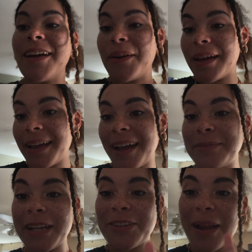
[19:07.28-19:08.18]
Okay guys,
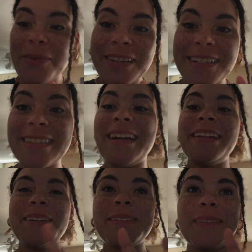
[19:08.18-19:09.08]
my tripod just got
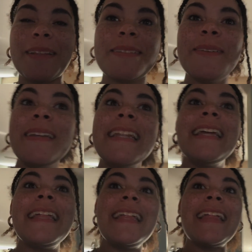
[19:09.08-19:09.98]
here, so let's go get
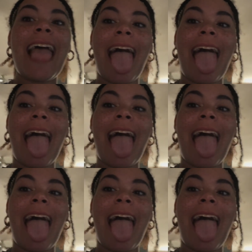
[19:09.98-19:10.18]
it.